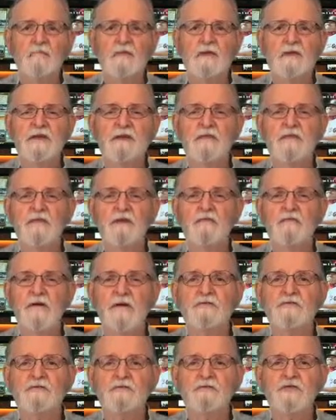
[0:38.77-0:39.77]
beat the
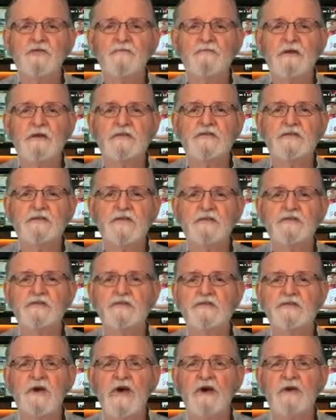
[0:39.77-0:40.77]
Washington
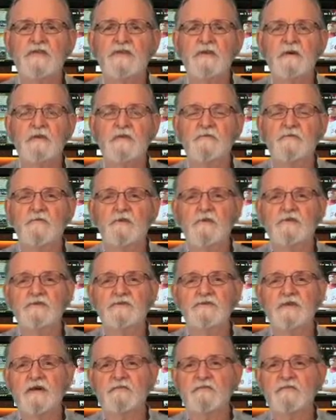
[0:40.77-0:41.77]
Redskins
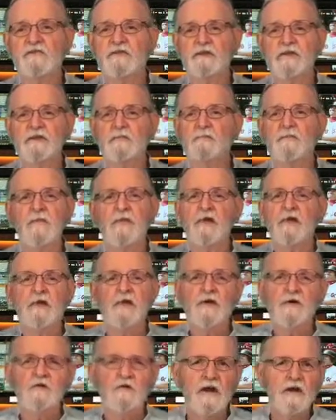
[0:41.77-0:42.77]
24-17.
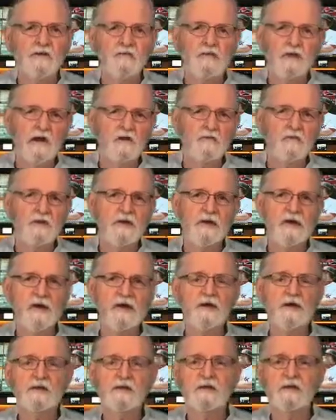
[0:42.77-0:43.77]
Great
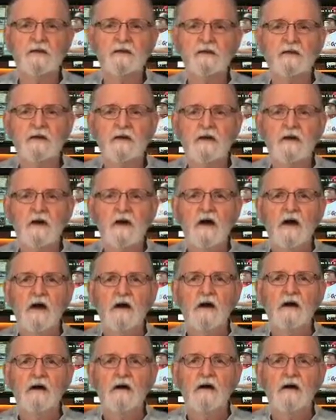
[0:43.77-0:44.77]
weekend, and
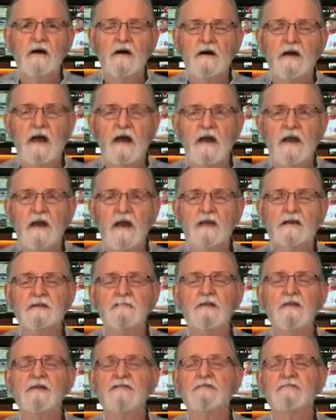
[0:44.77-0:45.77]
I'd like
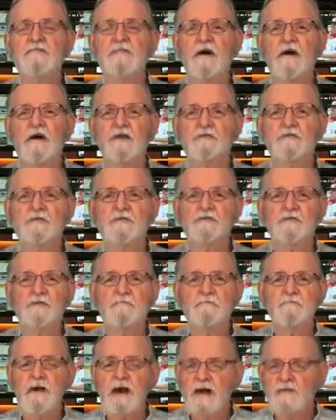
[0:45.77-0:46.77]
to make some comments
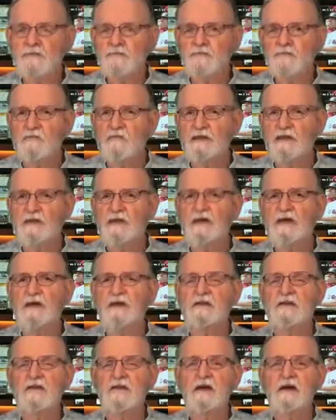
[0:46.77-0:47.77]
about the
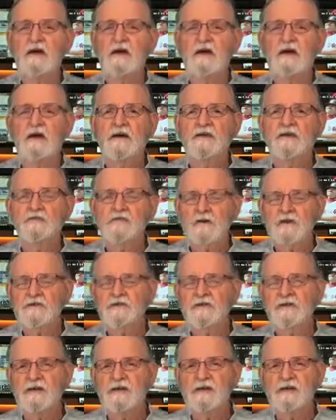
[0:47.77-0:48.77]
weekend,
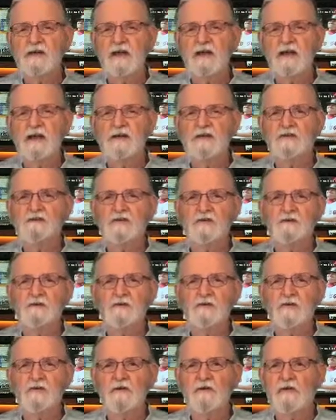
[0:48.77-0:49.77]
especially in college
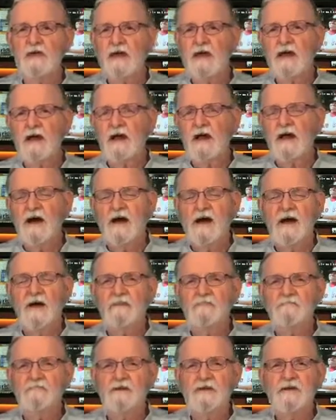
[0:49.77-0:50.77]
football,
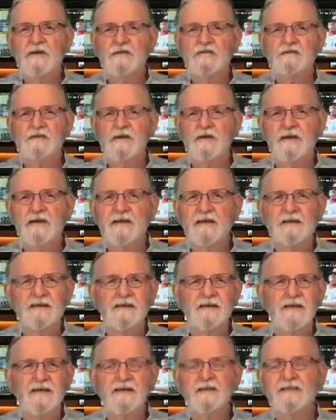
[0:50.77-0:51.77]
because
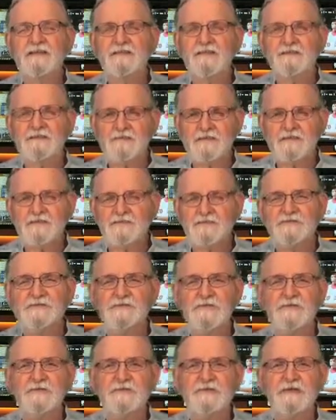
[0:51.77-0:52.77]
there just were
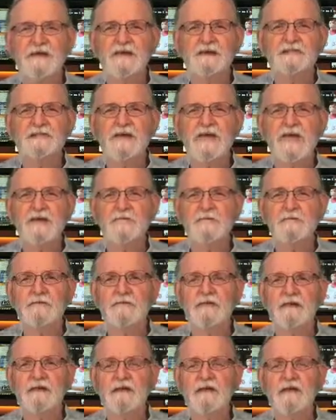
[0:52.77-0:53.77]
certain things that
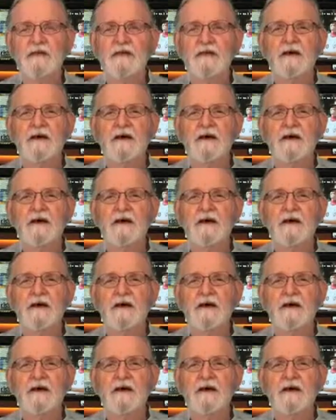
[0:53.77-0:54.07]
happened that